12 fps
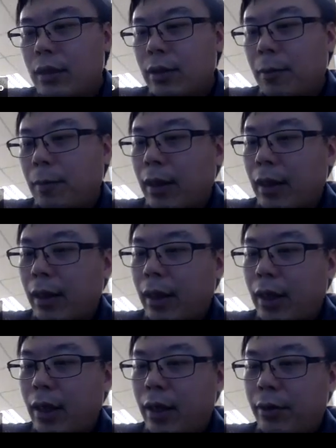So my
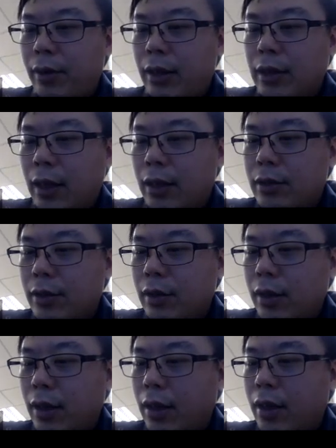category is
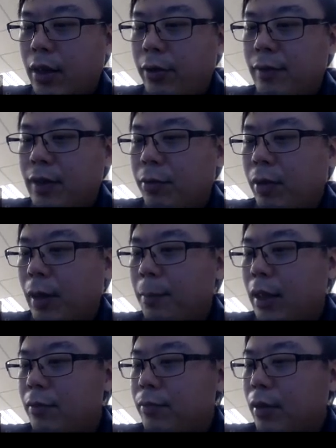actually a category of derived
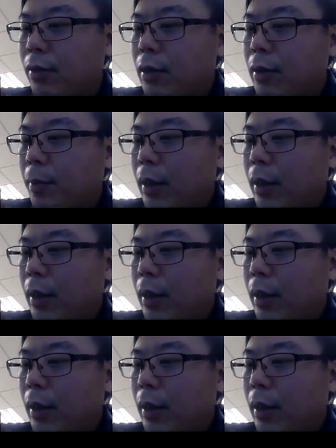manifold.